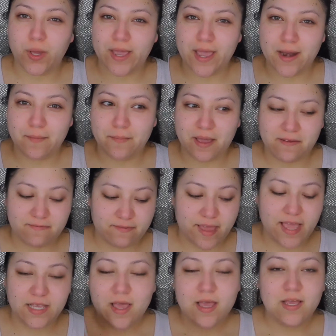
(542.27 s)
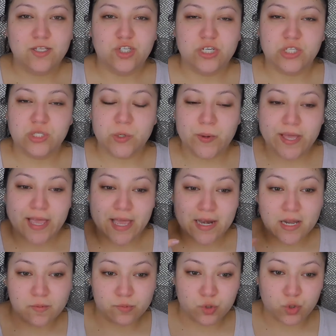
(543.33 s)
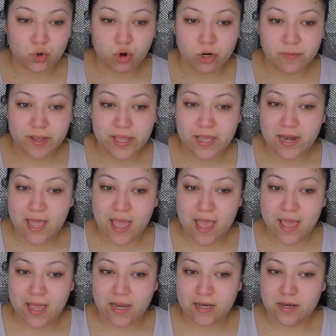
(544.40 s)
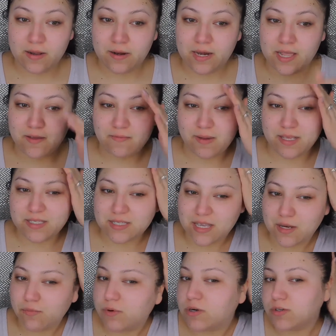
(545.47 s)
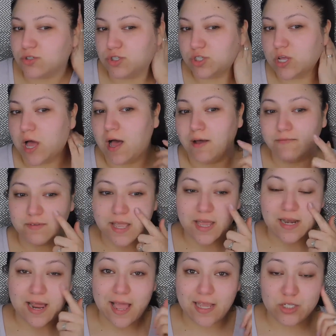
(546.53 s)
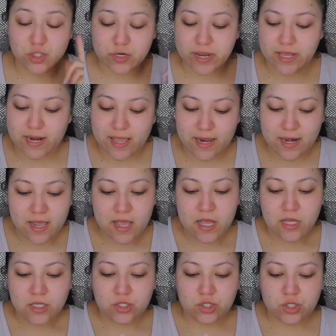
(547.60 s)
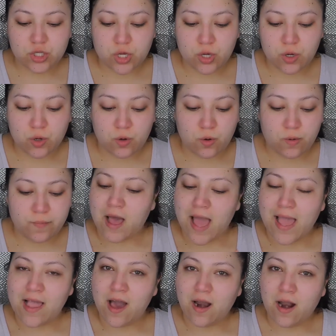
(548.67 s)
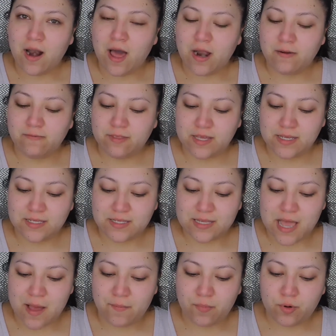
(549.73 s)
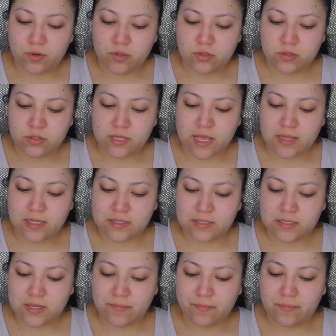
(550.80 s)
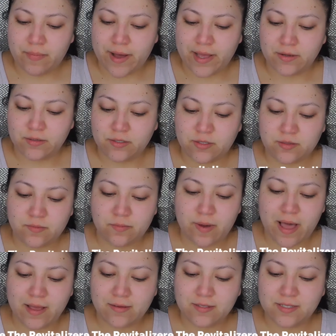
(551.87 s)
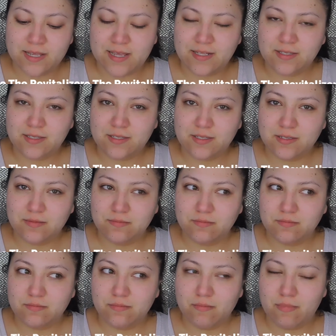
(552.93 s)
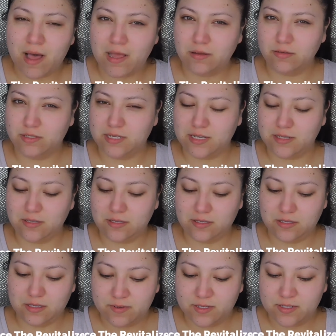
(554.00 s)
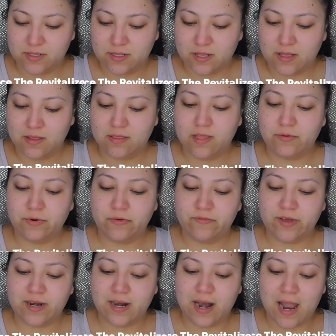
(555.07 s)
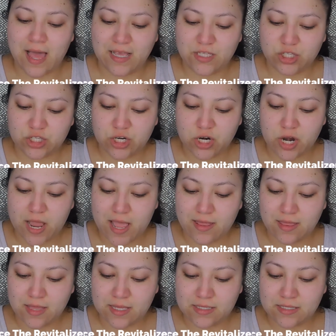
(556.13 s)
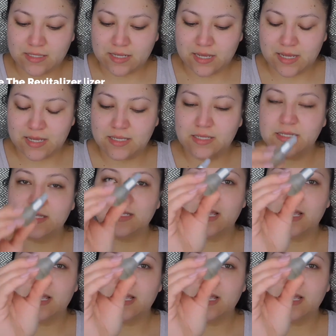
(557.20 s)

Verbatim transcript: in my face just so it can absorb it and leave my skin real soft and hydrated. So I got a lot of these samples and this is a Biossance, Biossance, the revitalizer and this is,